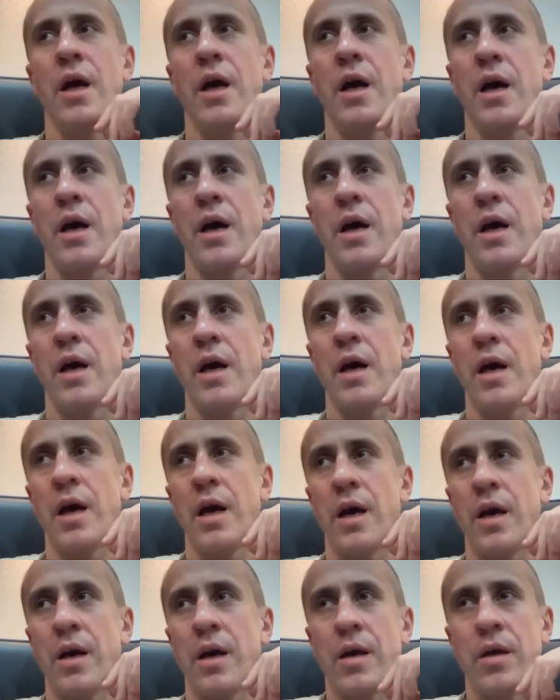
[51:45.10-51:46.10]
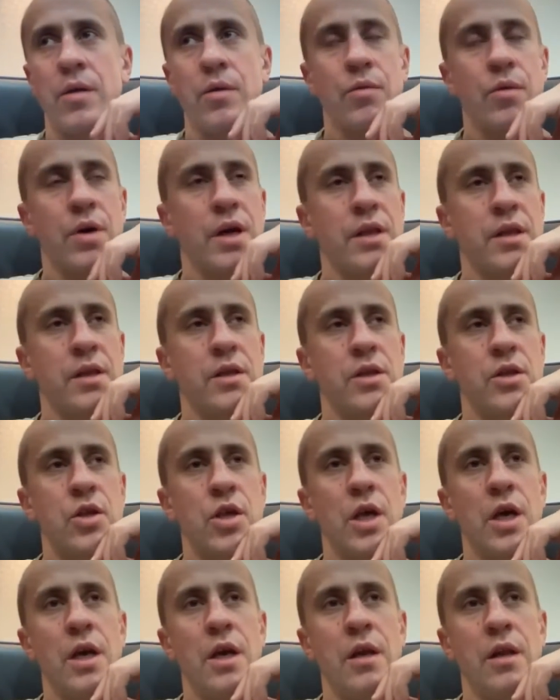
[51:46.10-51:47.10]
rot in
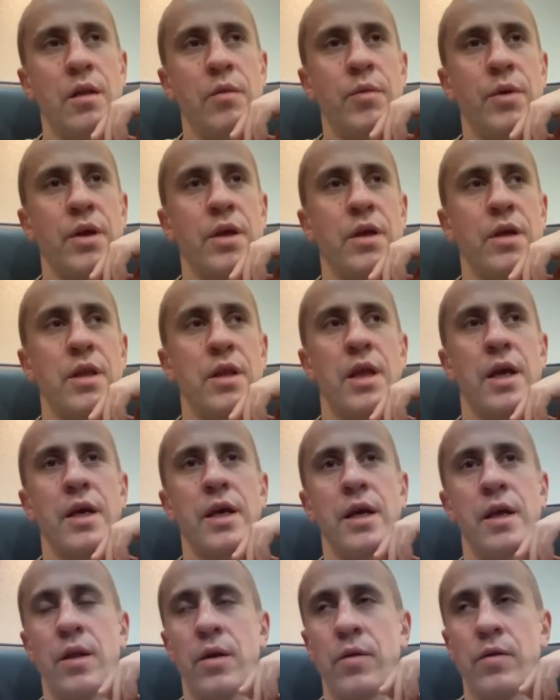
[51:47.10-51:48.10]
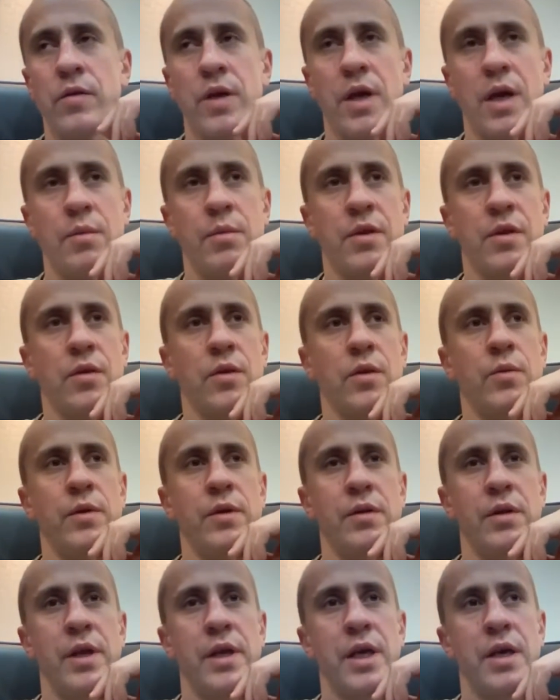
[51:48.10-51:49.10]
jail, because I get those comments on
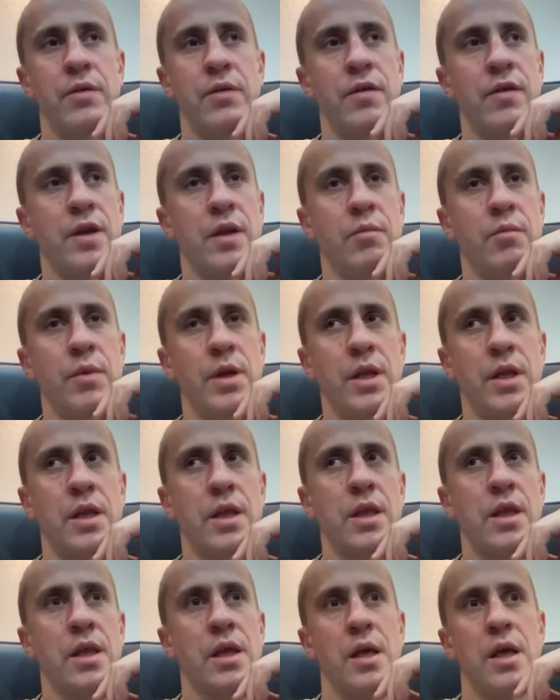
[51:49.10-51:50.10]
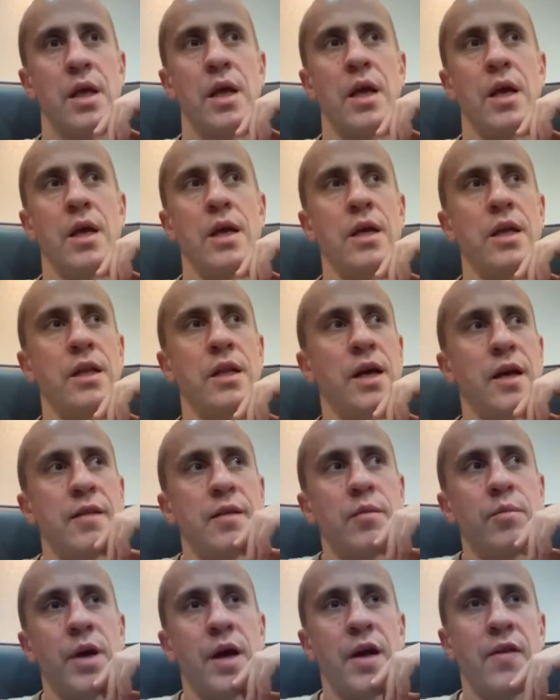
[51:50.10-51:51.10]
Twitter like every 10 minutes. It
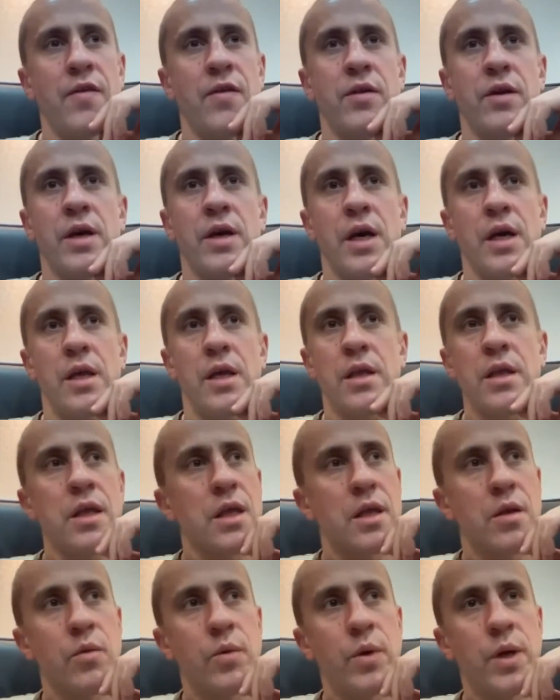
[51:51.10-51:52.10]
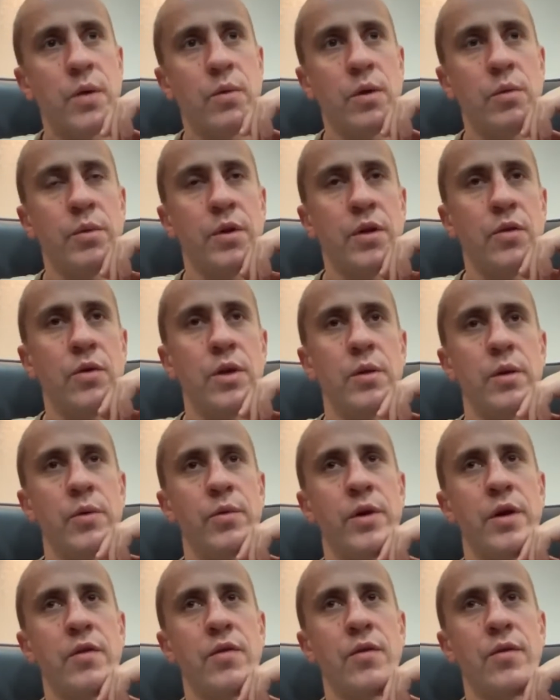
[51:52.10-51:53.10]
doesn't matter, guys. We will be doing
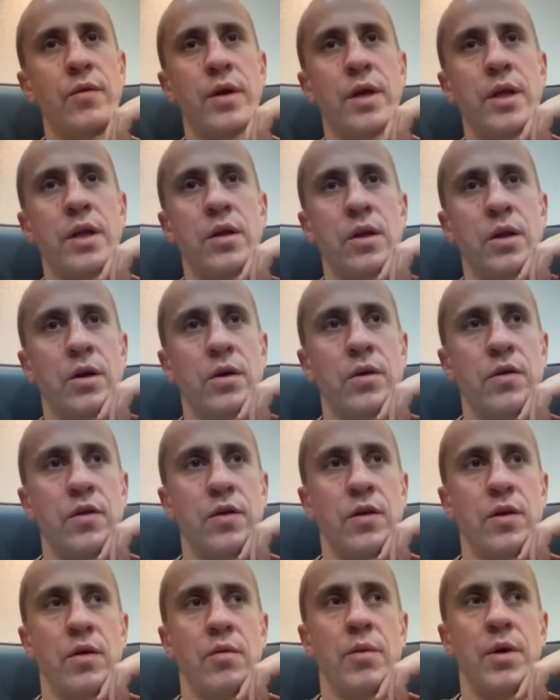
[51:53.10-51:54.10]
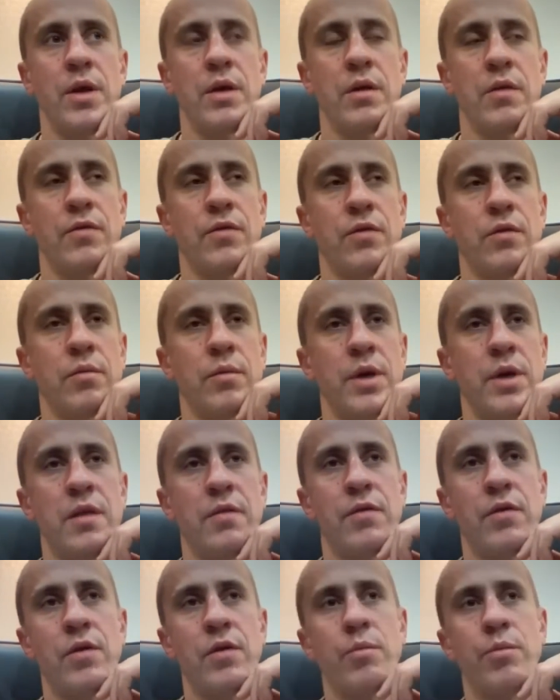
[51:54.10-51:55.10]
what we are doing, so because for me,
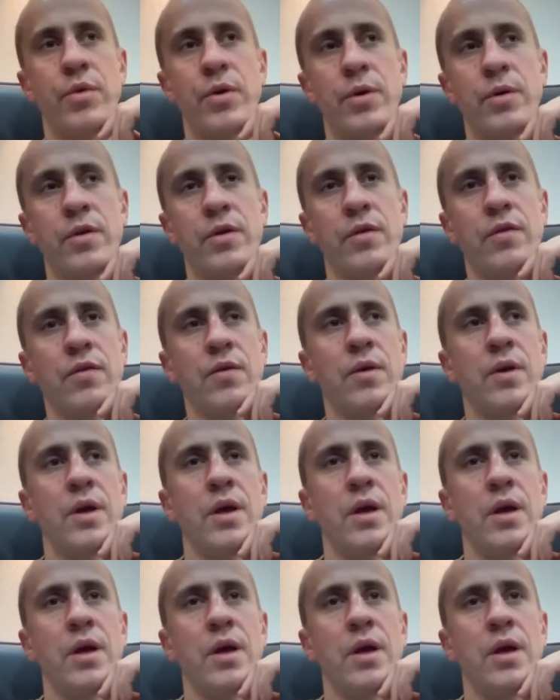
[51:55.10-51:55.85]
it's very important,